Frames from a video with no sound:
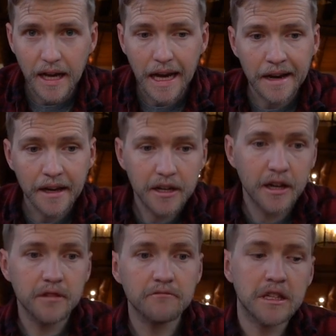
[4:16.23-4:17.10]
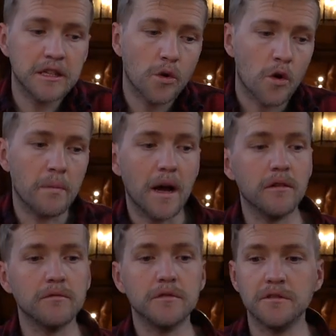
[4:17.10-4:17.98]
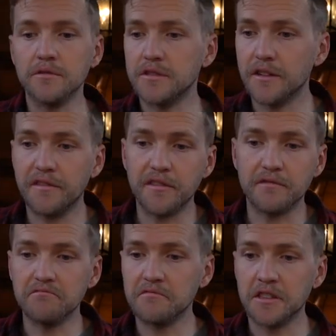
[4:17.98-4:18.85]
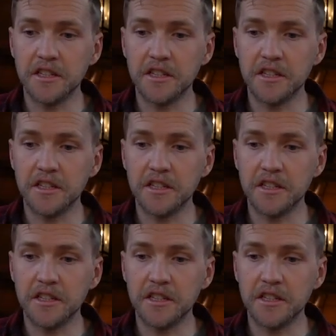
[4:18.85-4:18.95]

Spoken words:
And I can't really talk about the